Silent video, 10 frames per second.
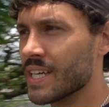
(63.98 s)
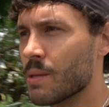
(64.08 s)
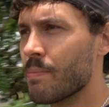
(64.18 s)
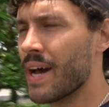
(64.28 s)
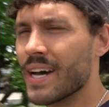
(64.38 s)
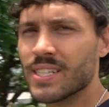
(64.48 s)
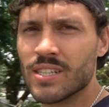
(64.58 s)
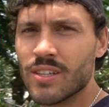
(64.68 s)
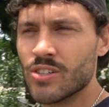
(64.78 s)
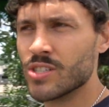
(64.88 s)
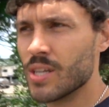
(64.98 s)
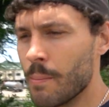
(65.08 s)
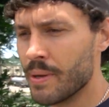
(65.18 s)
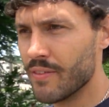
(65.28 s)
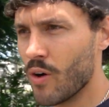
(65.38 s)
in the past, there's a
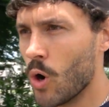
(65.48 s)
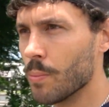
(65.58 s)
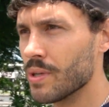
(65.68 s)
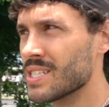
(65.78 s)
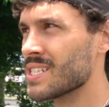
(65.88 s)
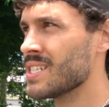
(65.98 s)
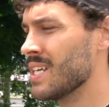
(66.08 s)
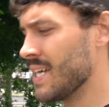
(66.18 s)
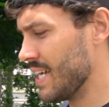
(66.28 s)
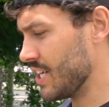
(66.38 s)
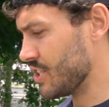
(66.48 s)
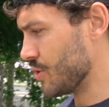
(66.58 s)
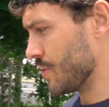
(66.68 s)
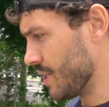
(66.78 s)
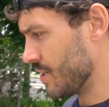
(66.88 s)
bit of a homeless
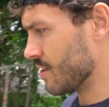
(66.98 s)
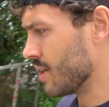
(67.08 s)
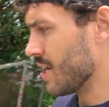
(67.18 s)
issue here.